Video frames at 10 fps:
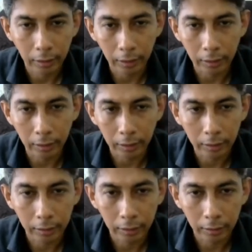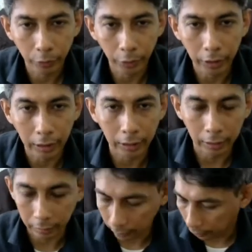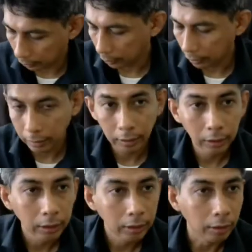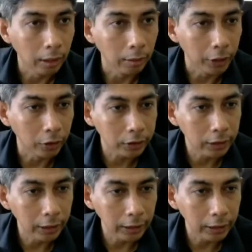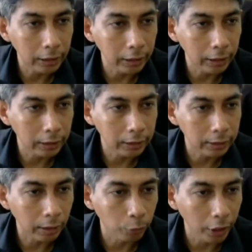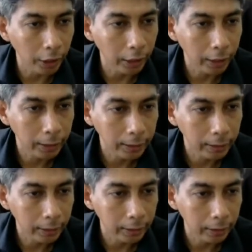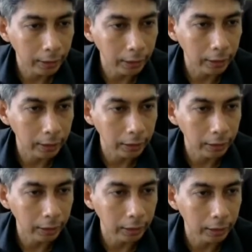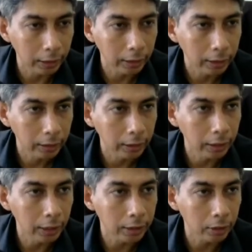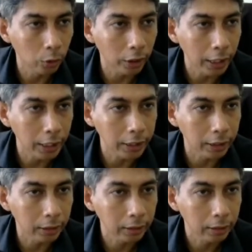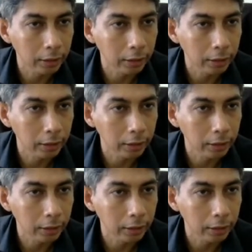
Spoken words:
here we can because the data is somewhere here in this location.